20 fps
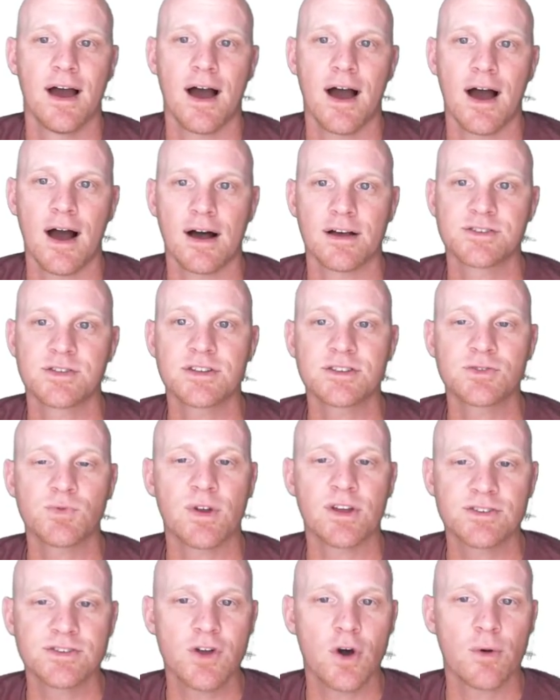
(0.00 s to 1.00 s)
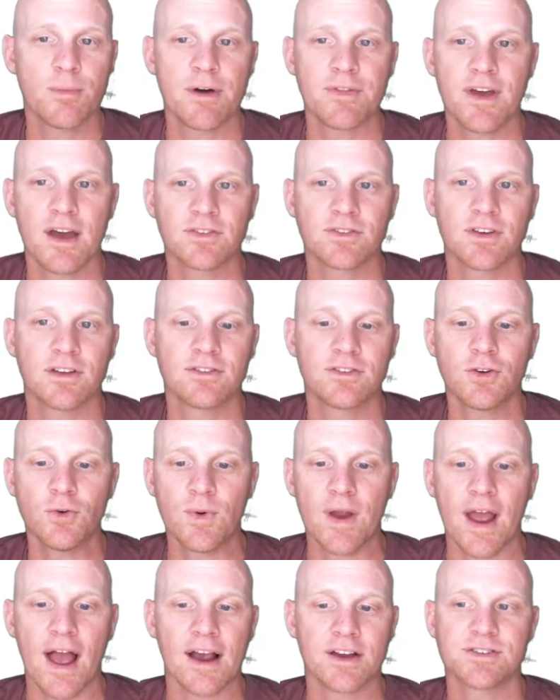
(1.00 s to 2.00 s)
Uh, so this is what you should know about the S N two
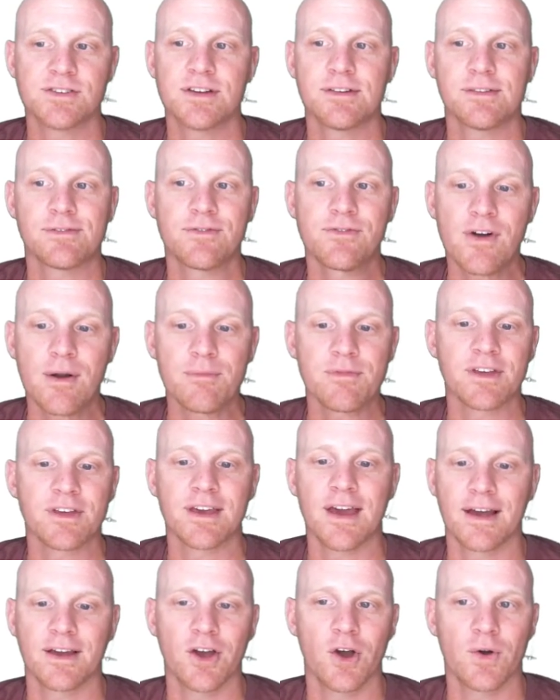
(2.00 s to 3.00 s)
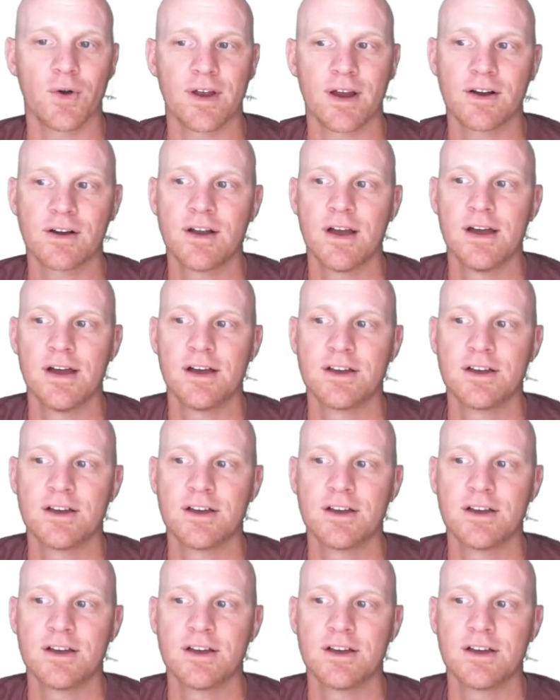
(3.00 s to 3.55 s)
reaction from the get-go here.